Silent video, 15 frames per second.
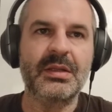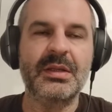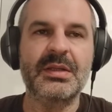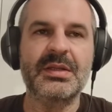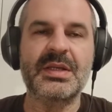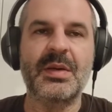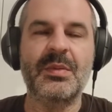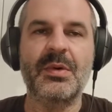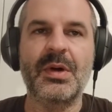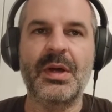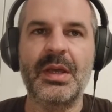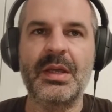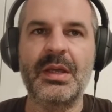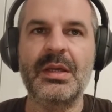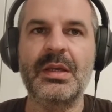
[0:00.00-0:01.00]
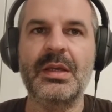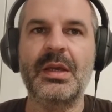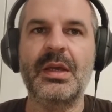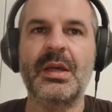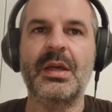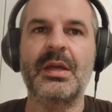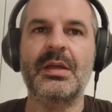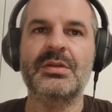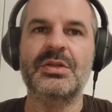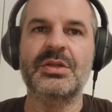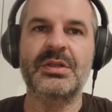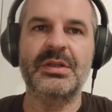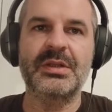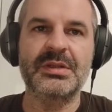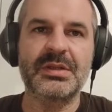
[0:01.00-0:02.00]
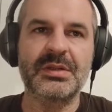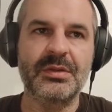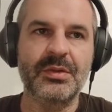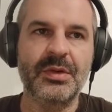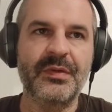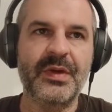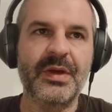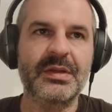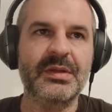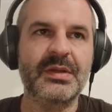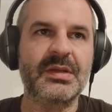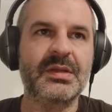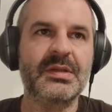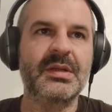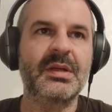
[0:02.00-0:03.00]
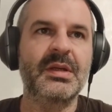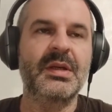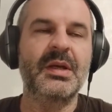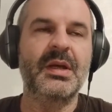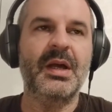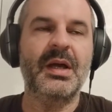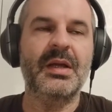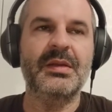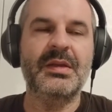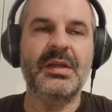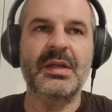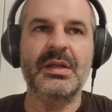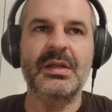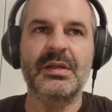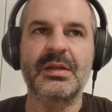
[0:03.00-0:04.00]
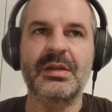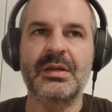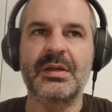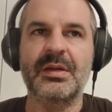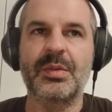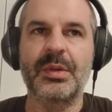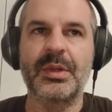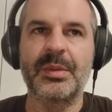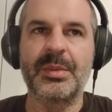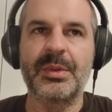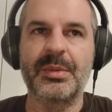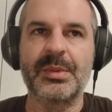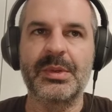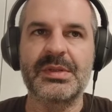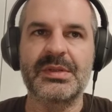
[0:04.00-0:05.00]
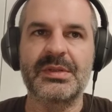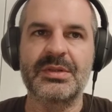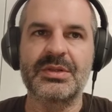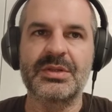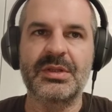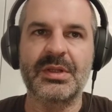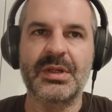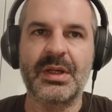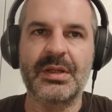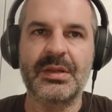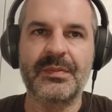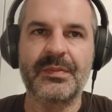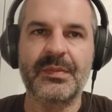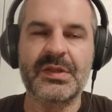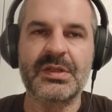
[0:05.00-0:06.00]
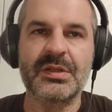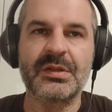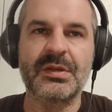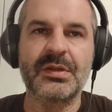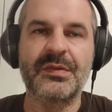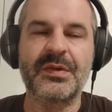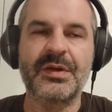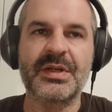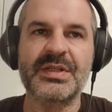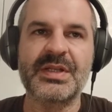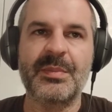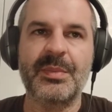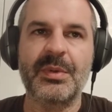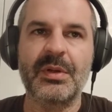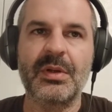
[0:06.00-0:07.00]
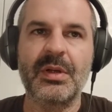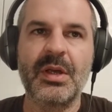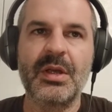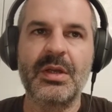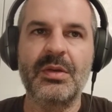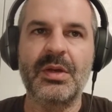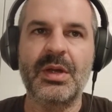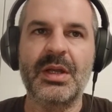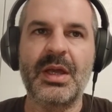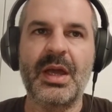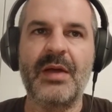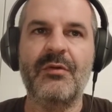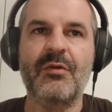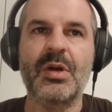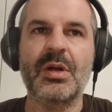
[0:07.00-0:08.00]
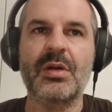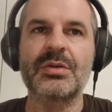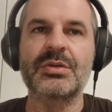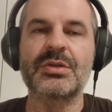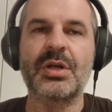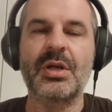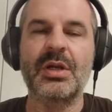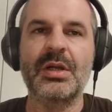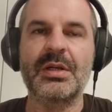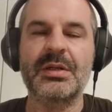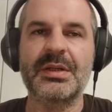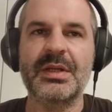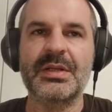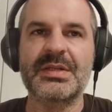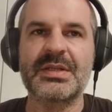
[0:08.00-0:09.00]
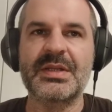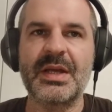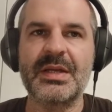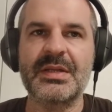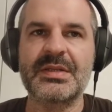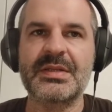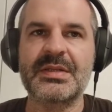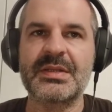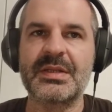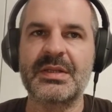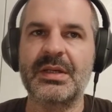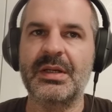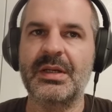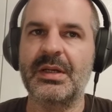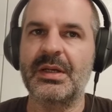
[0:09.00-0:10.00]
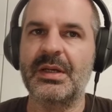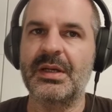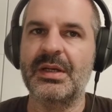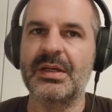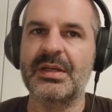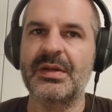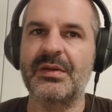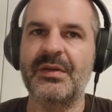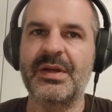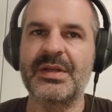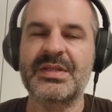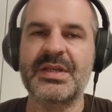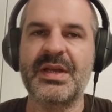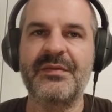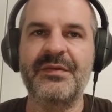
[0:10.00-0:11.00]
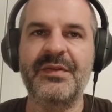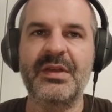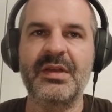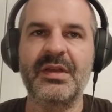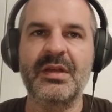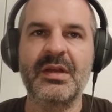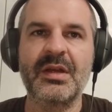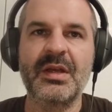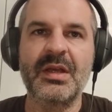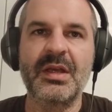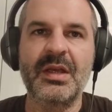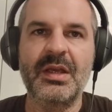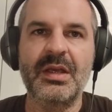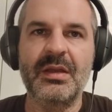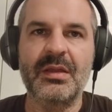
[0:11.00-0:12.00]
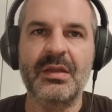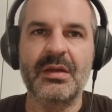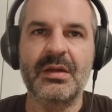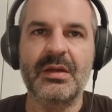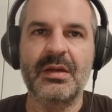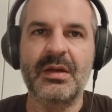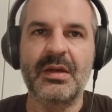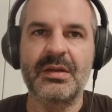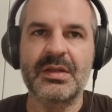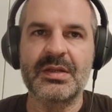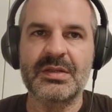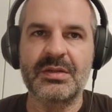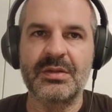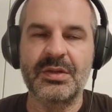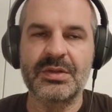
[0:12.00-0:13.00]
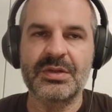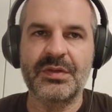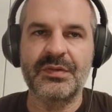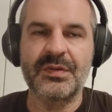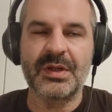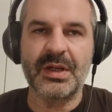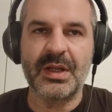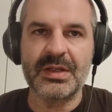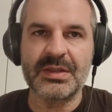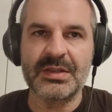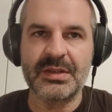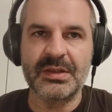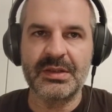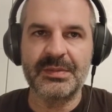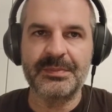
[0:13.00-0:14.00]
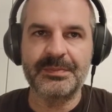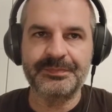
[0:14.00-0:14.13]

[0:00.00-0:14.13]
in some way and generate a new event until the equilibrium is reached again. So, for example, you can have one controller that sends, writes something in the storage of the cluster.